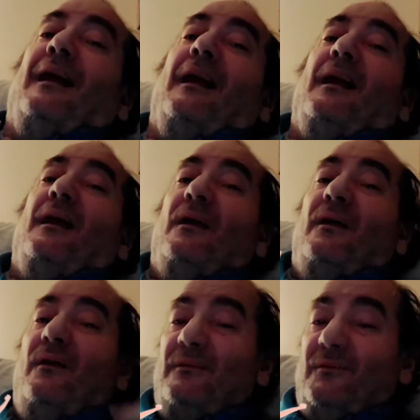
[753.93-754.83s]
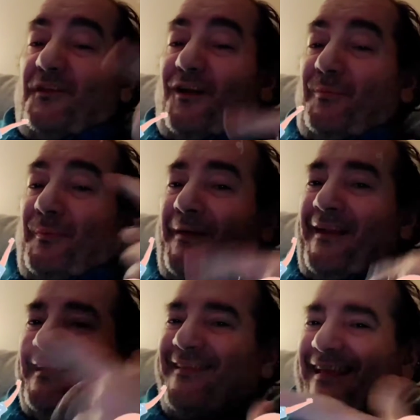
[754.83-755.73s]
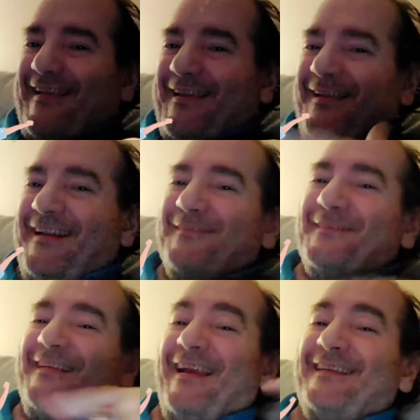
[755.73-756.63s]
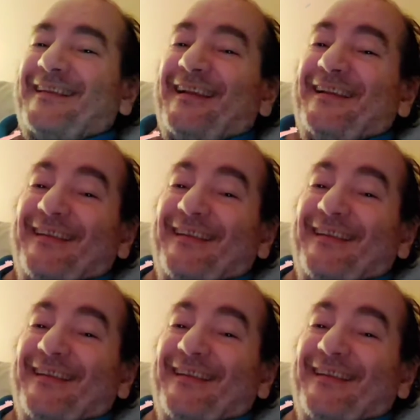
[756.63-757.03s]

out goes carbon dioxide.